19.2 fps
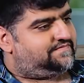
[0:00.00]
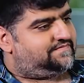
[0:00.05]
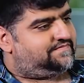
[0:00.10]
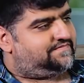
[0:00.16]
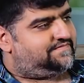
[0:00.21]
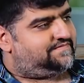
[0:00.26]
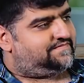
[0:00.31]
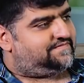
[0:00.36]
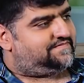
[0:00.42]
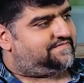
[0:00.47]

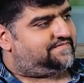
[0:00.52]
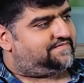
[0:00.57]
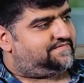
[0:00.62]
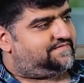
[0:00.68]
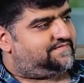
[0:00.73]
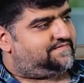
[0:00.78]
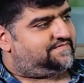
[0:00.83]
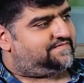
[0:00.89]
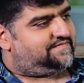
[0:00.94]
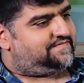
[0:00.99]

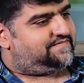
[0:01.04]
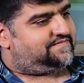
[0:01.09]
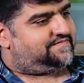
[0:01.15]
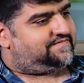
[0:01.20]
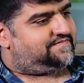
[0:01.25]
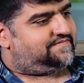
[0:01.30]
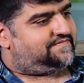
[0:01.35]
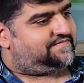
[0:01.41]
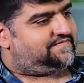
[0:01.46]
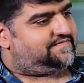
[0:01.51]

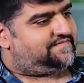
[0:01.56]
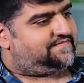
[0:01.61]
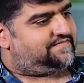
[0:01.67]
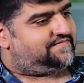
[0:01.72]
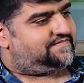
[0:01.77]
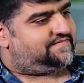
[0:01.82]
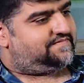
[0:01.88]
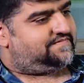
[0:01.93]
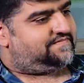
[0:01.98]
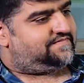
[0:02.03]

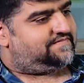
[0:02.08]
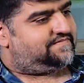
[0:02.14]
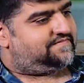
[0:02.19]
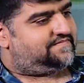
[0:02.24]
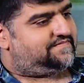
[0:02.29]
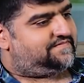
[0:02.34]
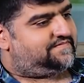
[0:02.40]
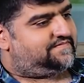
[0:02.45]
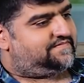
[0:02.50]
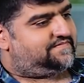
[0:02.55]

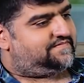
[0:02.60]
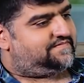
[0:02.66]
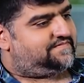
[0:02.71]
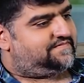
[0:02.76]
The person shown says nothing.